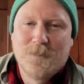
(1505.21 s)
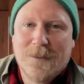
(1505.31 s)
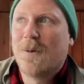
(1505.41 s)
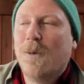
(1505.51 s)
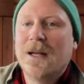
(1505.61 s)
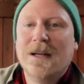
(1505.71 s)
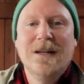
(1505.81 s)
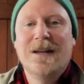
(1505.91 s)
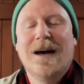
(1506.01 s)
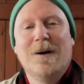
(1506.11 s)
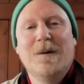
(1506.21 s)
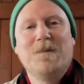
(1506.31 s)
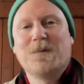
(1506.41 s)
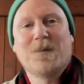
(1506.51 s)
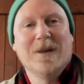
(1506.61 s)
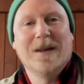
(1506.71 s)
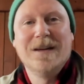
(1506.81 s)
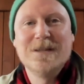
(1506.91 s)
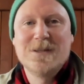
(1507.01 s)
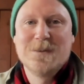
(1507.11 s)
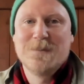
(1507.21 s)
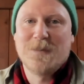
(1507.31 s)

all I need now is